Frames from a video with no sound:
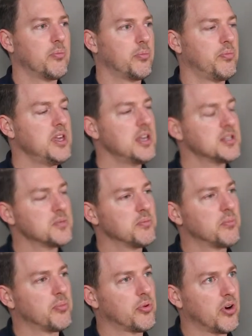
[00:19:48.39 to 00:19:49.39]
these
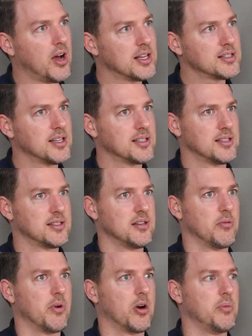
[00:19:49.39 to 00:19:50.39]
processes
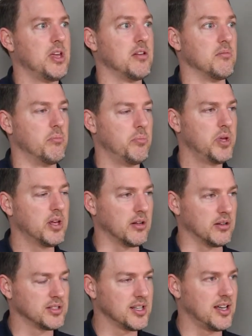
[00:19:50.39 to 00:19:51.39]
are being
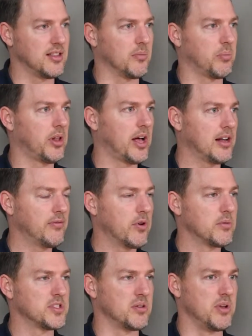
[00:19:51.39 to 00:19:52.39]
built and the
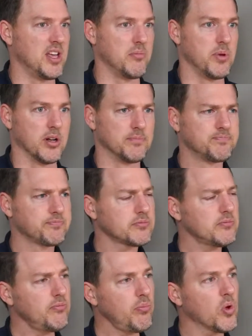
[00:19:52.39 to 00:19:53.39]
platforms are being built,
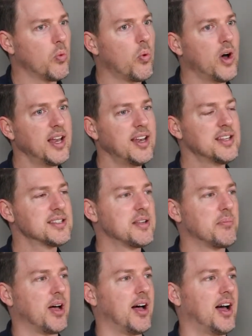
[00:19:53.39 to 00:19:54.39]
What is the
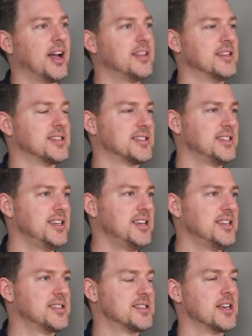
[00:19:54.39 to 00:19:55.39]
behind the
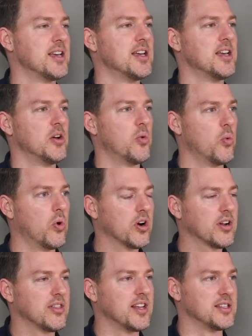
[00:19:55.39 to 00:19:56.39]
scenes
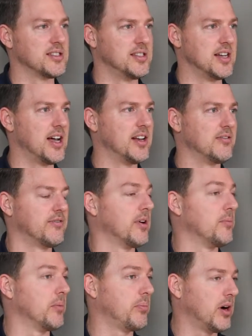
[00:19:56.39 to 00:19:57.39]
work that is done
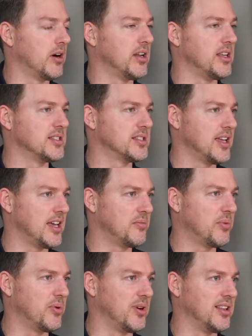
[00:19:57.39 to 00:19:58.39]
from the party
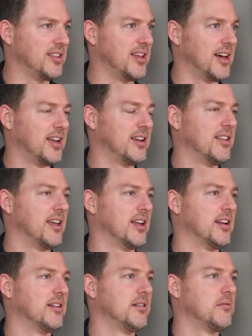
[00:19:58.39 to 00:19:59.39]
standpoint
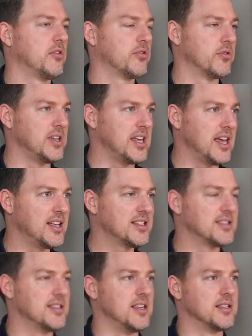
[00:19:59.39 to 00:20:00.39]
that
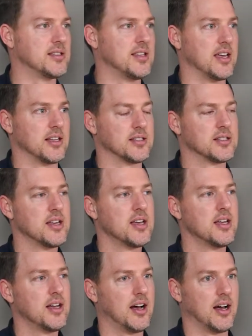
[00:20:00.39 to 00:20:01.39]
creates these things
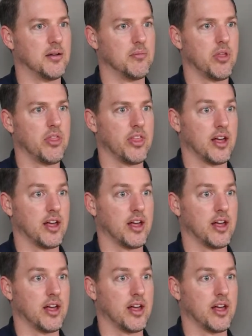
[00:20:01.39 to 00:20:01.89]
that